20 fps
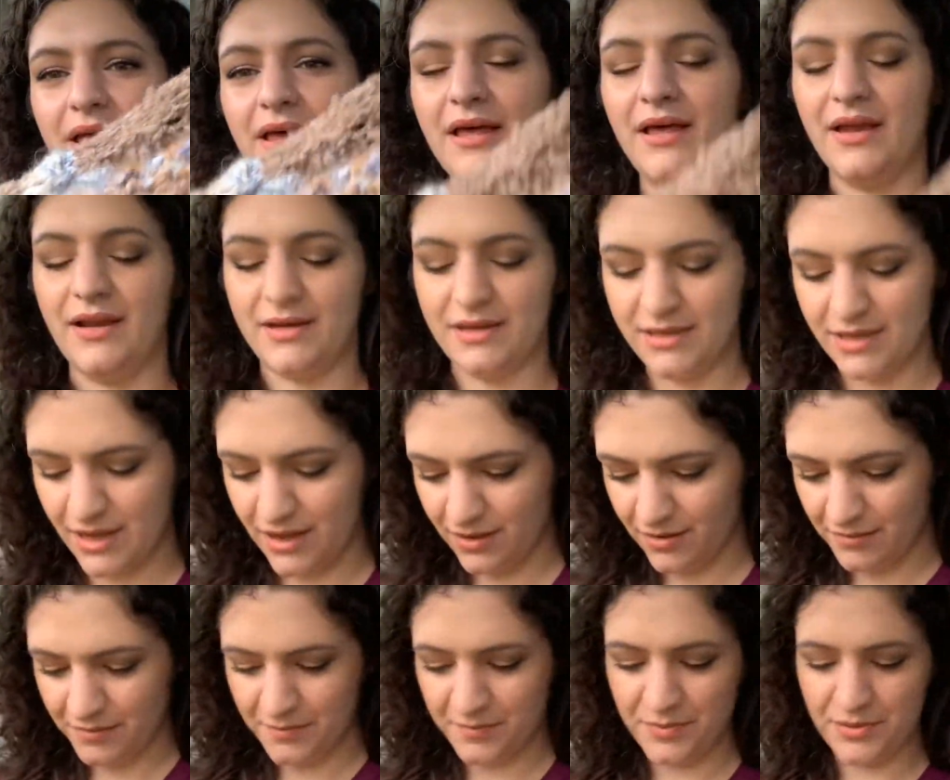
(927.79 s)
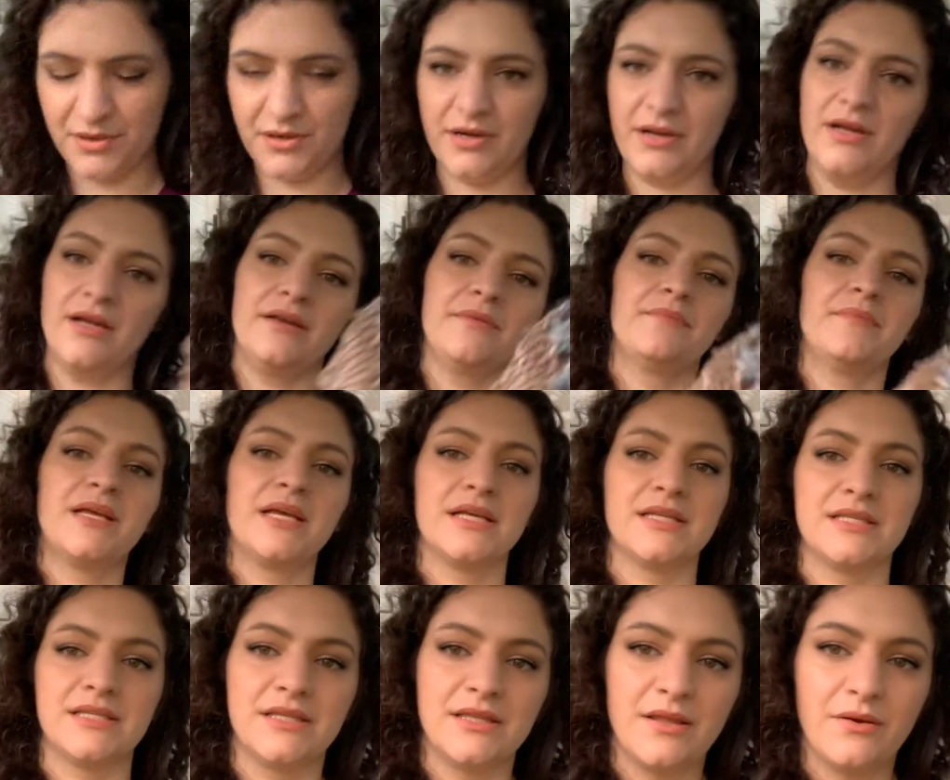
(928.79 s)
and I'll put it on
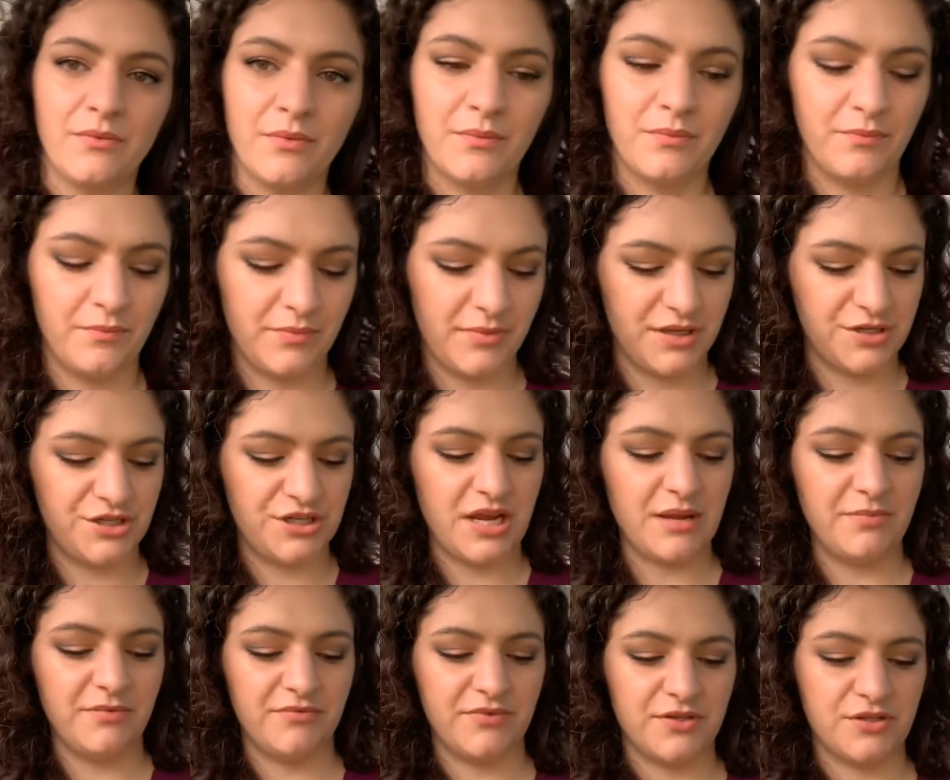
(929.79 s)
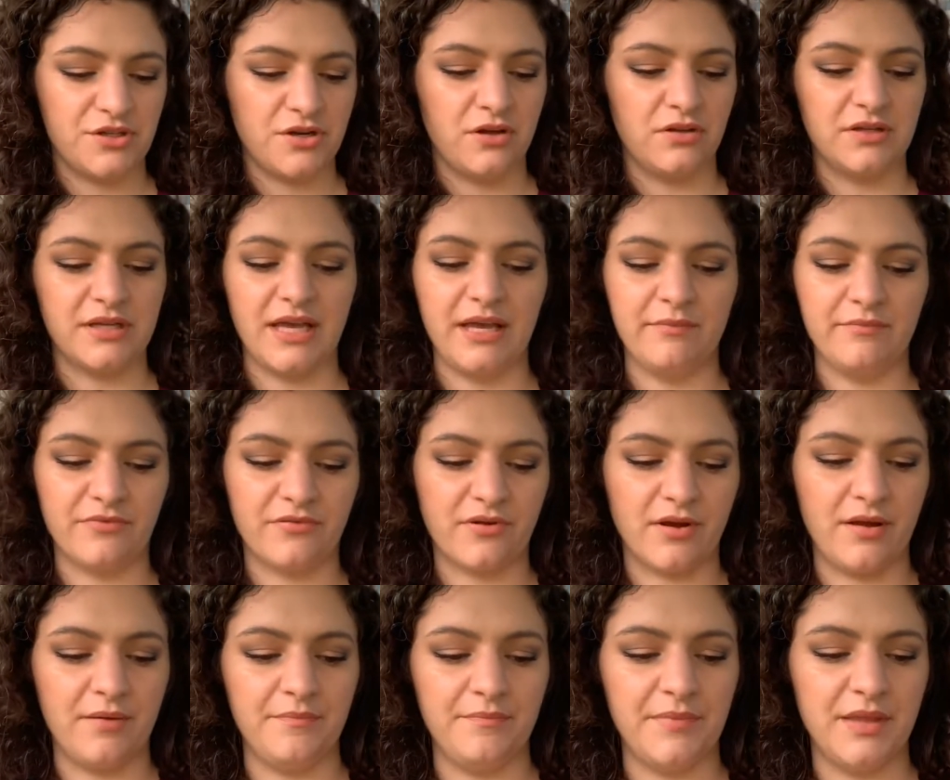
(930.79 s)
because the shape of the shawl came
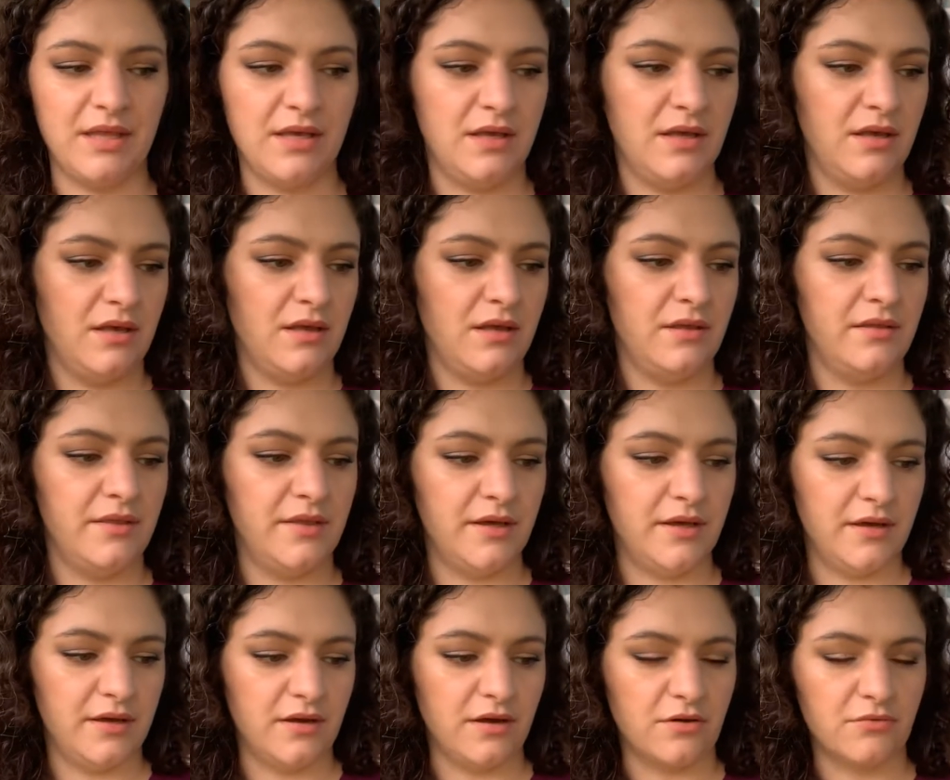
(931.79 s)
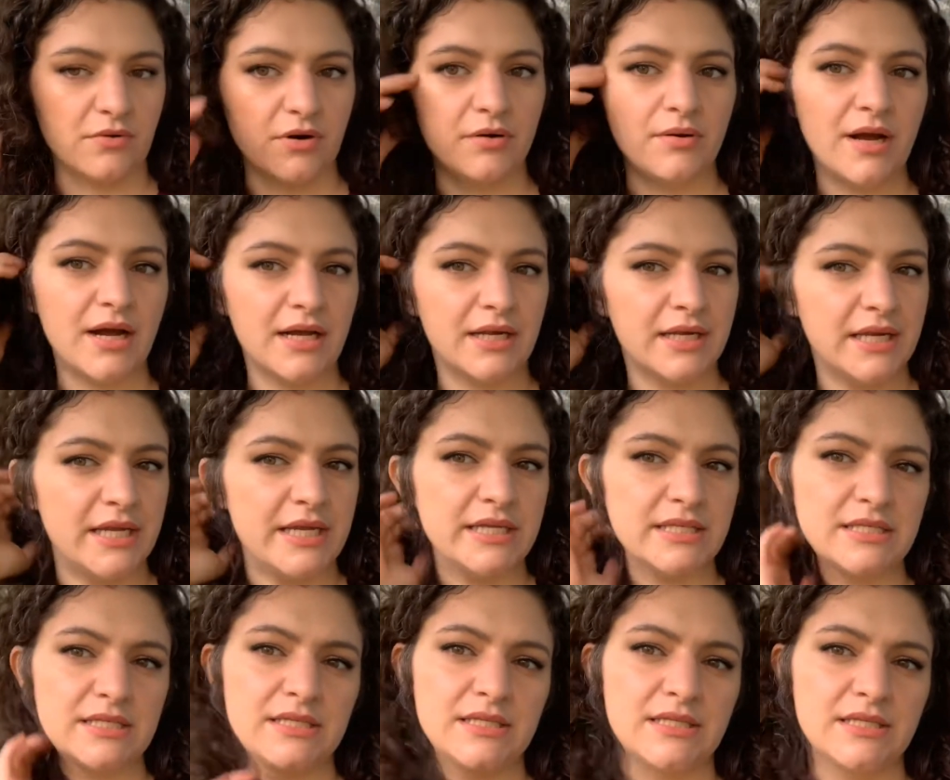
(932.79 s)
from the Aroha
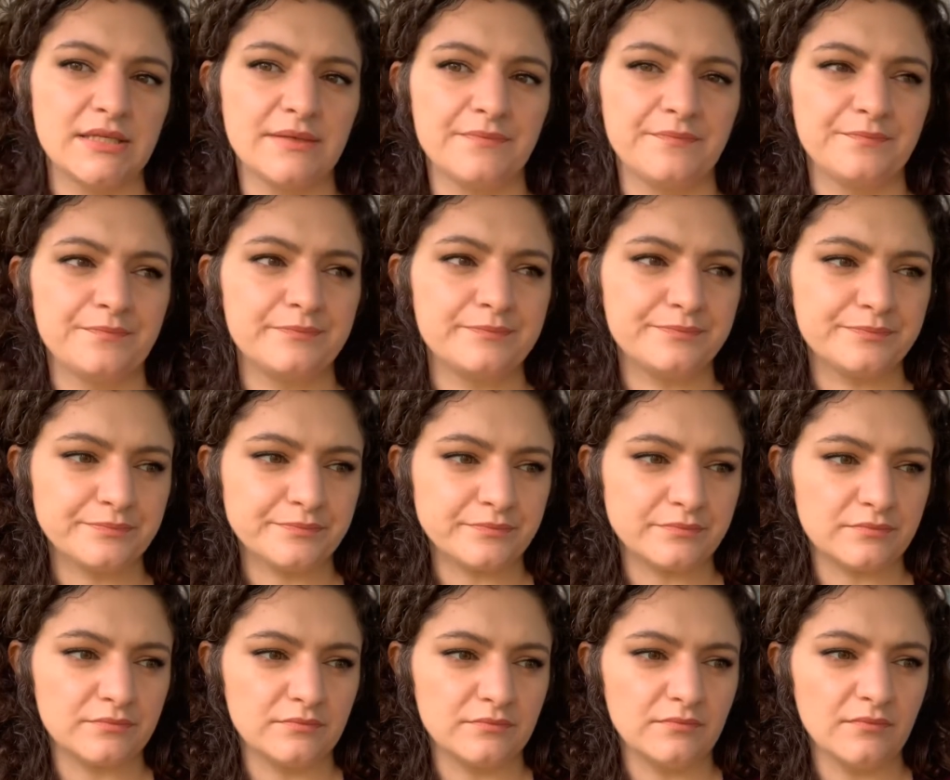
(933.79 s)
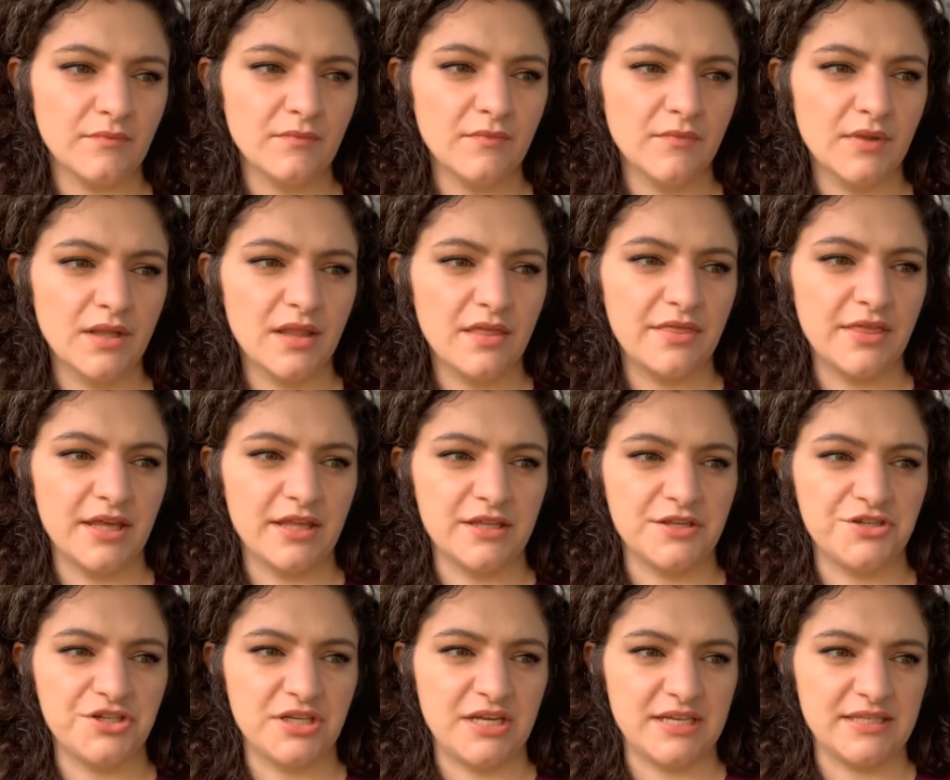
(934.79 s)
Knits thing that
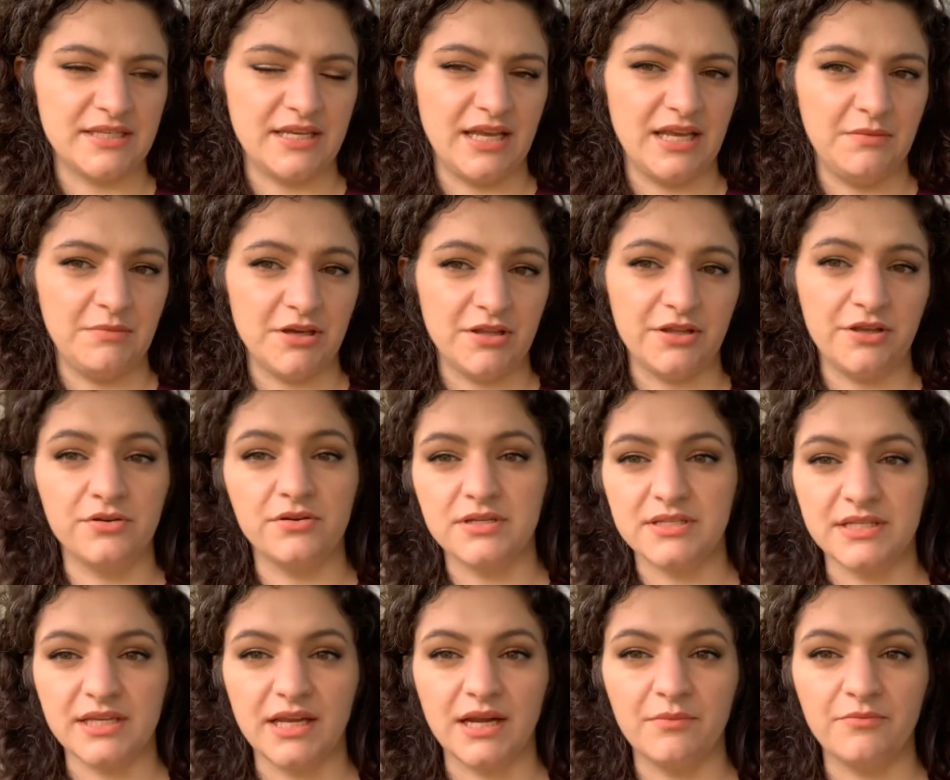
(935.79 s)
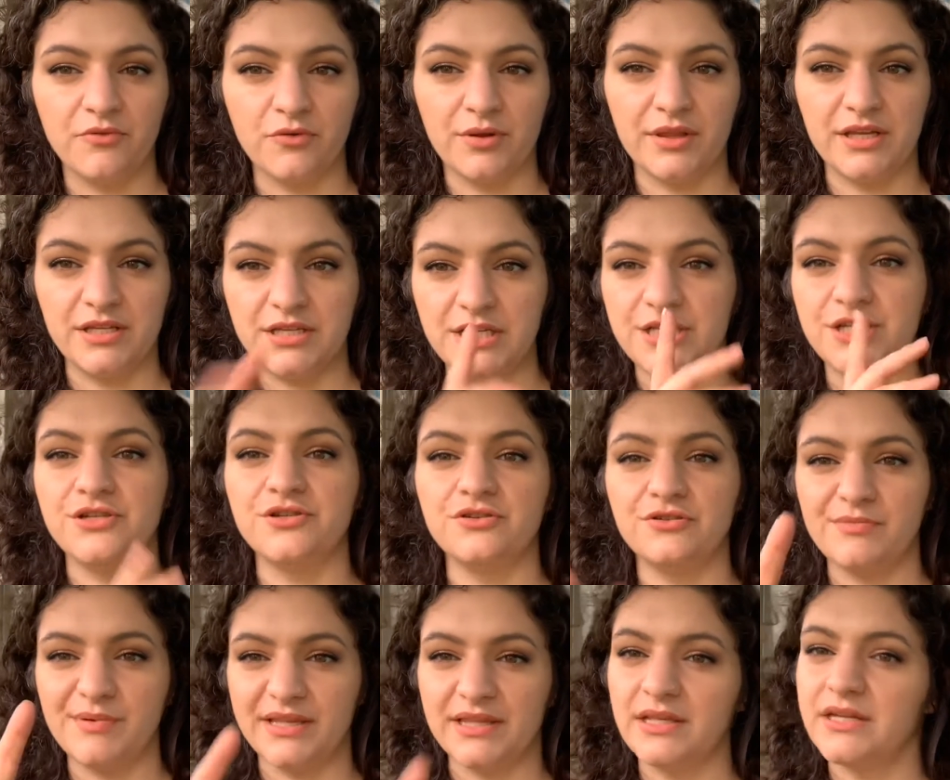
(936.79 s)
she does, an email that you can sign up for that teaches you
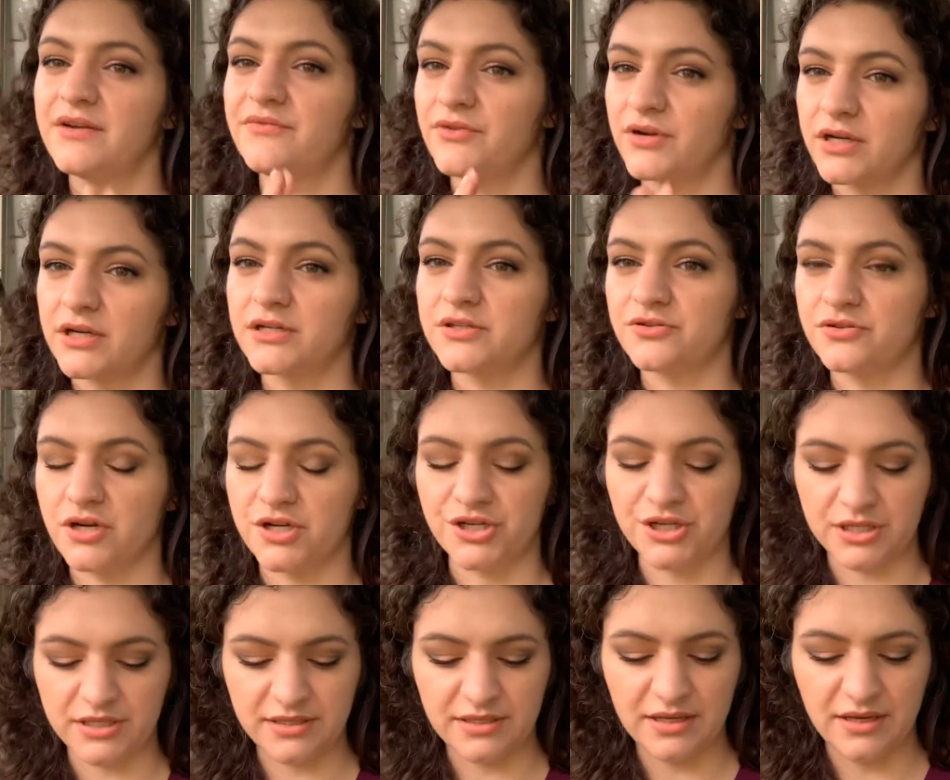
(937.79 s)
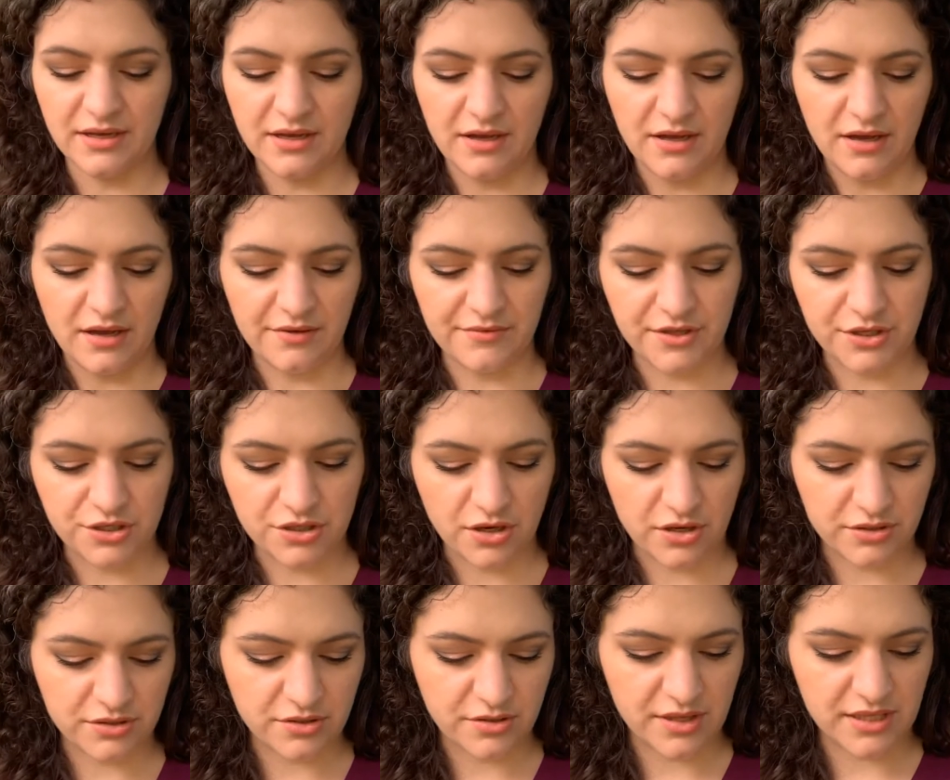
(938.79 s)
about the different constructions of the
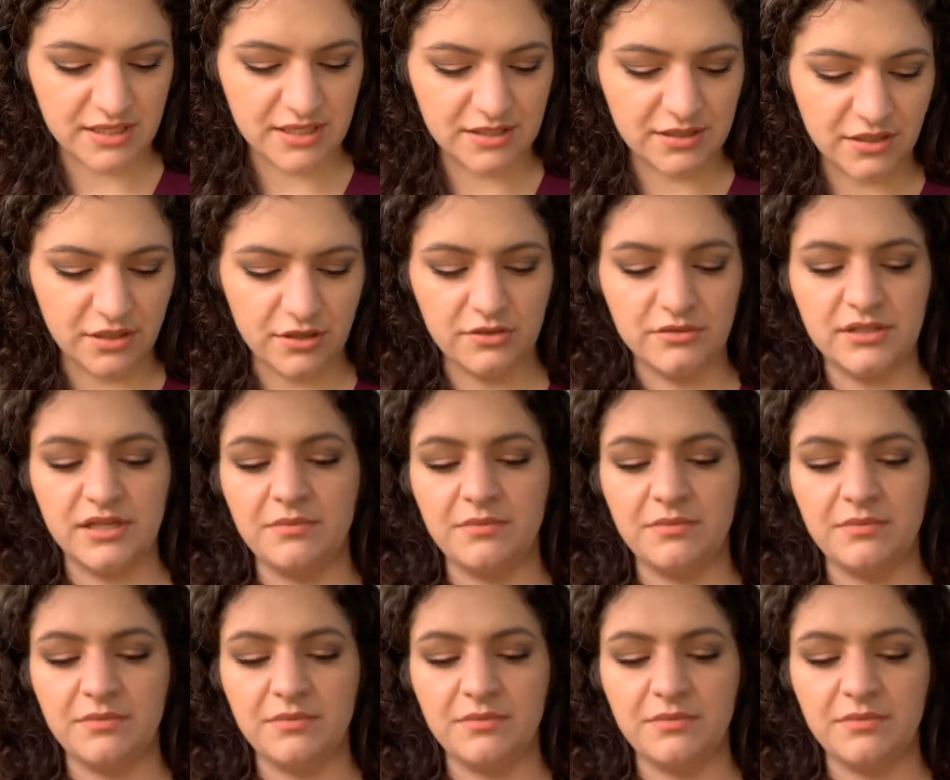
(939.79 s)
shawl. So this is loosely